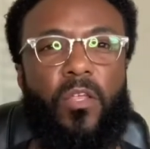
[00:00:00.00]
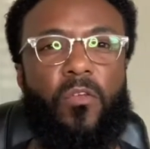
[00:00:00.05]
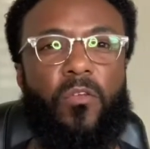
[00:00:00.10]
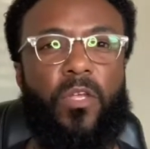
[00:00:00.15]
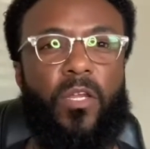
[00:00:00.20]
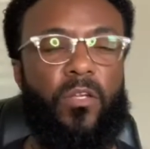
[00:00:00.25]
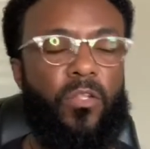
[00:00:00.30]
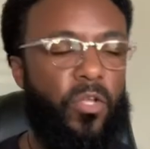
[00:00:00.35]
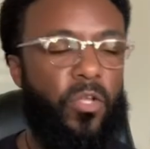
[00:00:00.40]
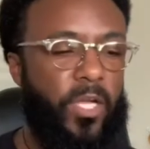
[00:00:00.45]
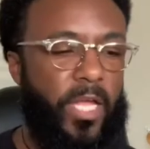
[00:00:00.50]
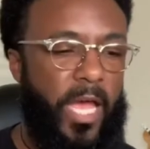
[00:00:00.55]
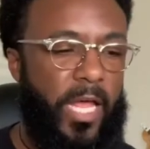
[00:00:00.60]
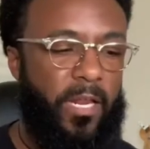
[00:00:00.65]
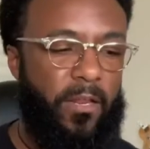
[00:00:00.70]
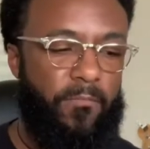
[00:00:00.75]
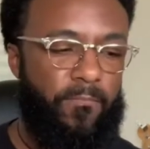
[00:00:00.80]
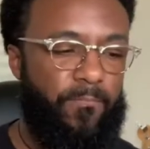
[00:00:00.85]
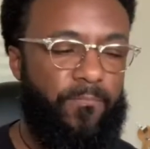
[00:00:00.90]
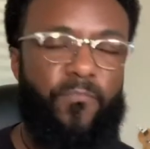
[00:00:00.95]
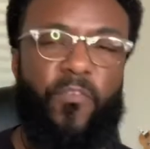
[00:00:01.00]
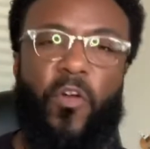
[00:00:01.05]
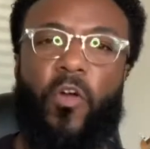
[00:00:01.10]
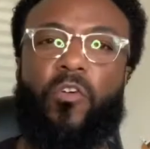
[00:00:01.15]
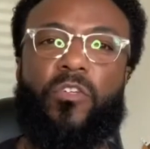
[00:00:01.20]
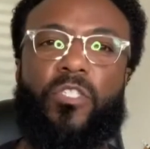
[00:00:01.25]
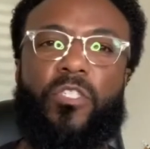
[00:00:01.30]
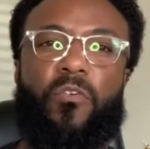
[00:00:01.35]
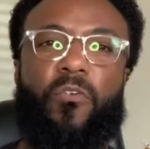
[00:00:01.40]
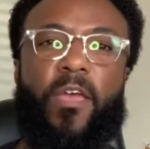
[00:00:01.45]
can look at it
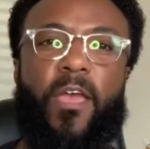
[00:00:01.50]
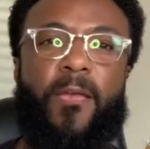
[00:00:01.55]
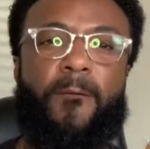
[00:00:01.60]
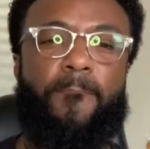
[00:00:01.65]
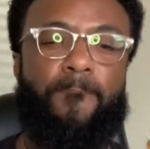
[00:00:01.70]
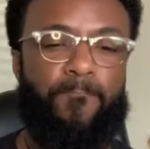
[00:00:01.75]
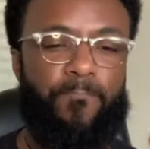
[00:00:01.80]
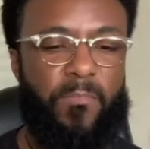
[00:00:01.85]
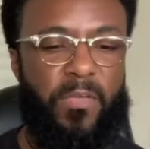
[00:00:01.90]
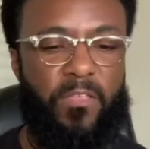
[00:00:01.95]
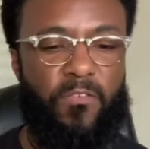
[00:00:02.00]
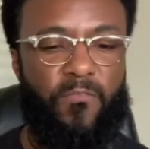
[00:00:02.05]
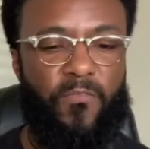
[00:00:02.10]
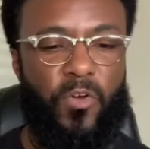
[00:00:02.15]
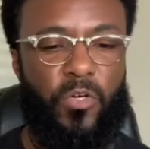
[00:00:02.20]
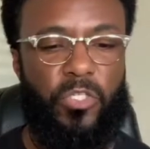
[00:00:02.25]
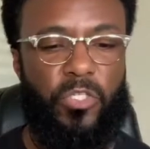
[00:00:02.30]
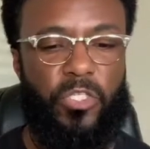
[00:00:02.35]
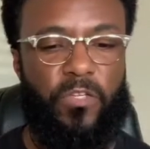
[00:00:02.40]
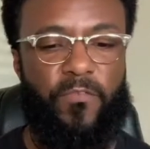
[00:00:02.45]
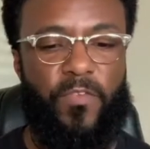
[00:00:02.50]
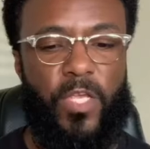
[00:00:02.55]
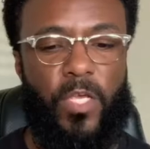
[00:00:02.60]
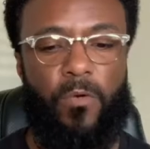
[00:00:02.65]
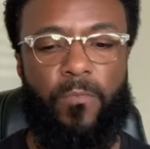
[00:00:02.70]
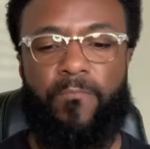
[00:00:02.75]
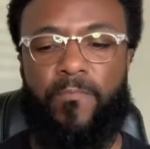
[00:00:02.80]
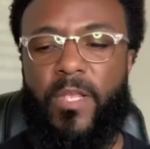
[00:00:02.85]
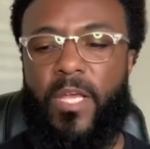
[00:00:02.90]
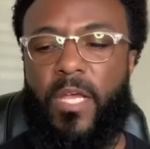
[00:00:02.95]
first, okay? Be the first to
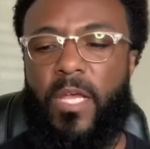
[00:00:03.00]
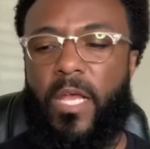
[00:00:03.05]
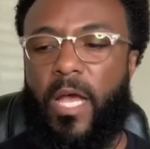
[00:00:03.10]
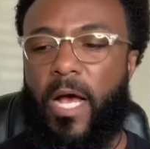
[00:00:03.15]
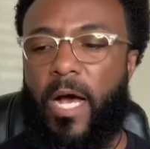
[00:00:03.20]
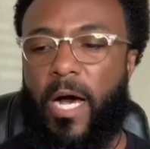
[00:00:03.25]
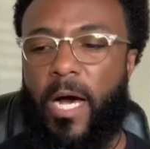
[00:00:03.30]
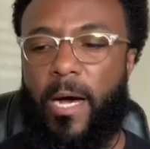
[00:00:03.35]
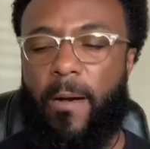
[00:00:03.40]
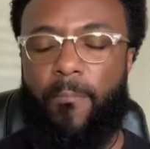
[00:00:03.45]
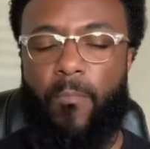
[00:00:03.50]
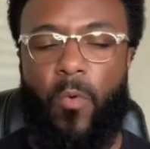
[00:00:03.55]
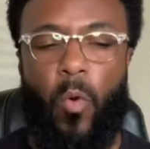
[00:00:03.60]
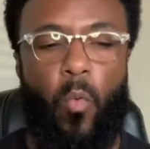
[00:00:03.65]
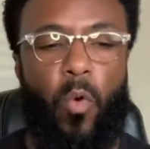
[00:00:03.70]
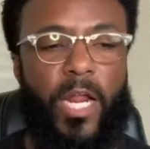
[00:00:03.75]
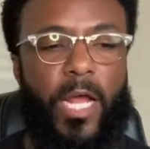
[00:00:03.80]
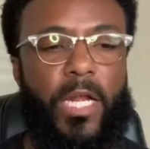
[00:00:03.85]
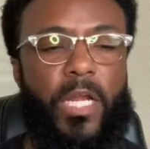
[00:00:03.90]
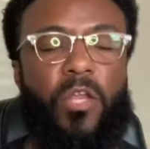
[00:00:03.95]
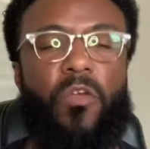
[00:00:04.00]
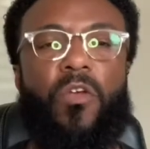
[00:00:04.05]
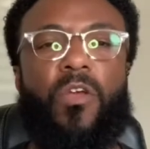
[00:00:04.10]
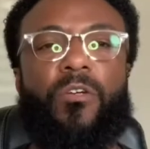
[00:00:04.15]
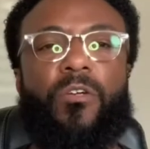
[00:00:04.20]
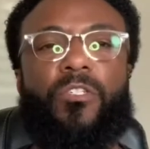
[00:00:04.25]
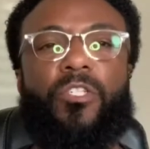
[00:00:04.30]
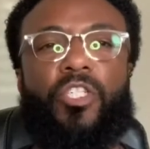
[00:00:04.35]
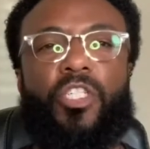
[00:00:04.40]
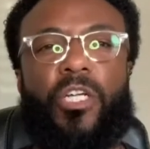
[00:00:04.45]
view. What I do here
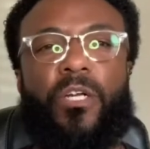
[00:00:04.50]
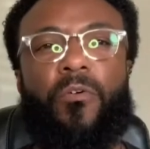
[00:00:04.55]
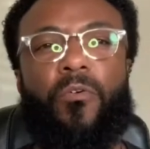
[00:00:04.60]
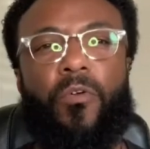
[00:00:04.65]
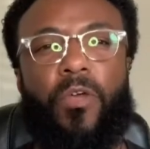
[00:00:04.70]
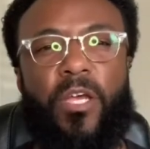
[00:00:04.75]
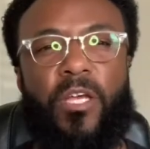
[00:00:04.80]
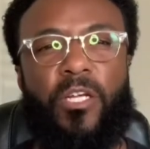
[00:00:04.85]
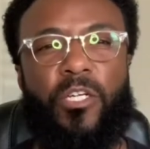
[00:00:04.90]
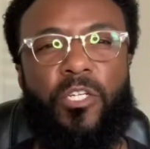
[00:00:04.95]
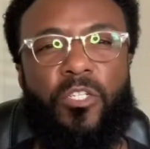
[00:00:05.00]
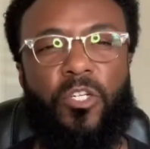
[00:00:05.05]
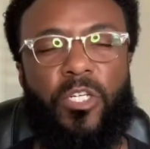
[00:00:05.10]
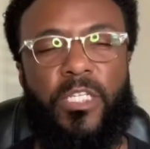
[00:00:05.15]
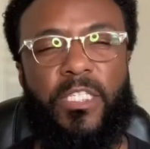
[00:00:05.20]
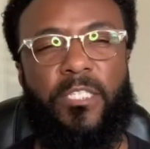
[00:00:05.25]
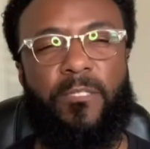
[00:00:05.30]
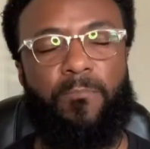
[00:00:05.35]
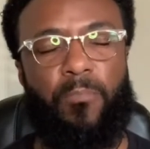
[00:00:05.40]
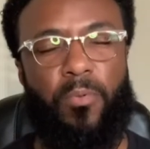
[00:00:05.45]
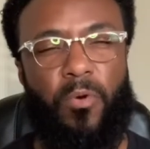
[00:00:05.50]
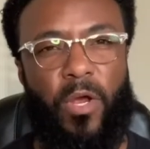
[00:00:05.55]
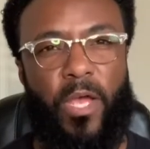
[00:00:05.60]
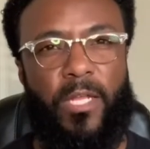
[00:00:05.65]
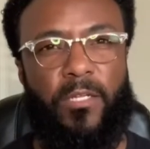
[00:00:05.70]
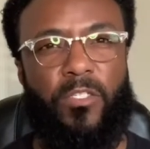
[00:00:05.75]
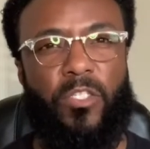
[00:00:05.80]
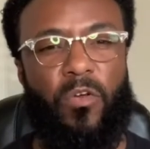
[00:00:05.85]
is a general energy spread.